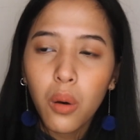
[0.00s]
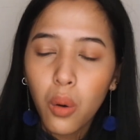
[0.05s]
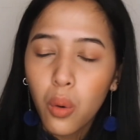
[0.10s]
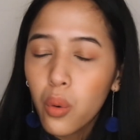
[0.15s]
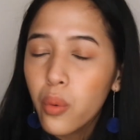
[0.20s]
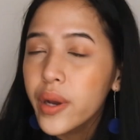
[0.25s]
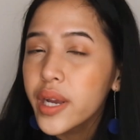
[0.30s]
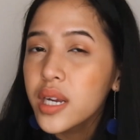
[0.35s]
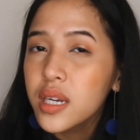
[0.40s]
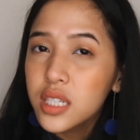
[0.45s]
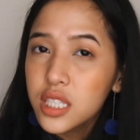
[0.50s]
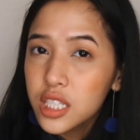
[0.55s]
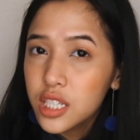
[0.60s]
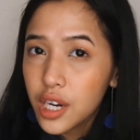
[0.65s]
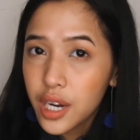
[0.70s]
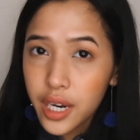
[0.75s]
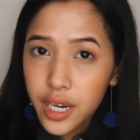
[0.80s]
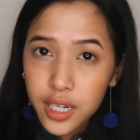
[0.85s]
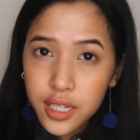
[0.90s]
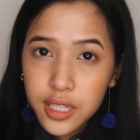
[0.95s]
always
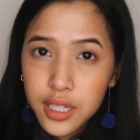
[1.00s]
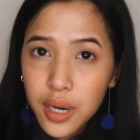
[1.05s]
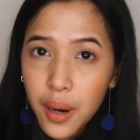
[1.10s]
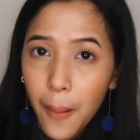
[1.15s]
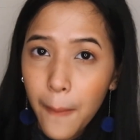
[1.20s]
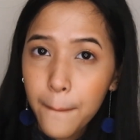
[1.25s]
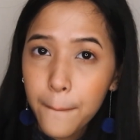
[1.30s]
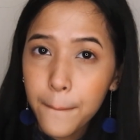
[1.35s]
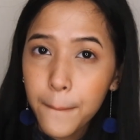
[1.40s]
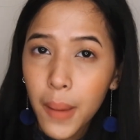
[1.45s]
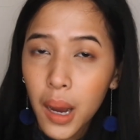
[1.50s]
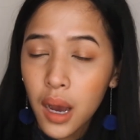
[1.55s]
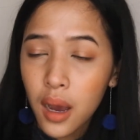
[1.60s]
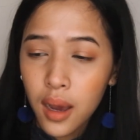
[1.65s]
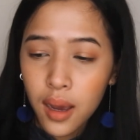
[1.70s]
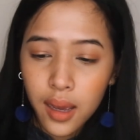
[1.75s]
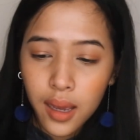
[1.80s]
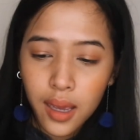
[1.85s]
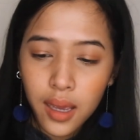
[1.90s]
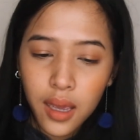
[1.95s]
change
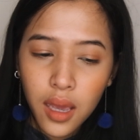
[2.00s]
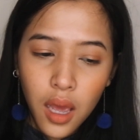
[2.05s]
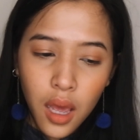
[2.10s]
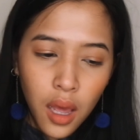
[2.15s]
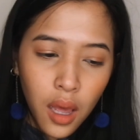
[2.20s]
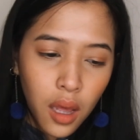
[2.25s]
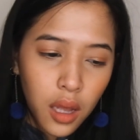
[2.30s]
my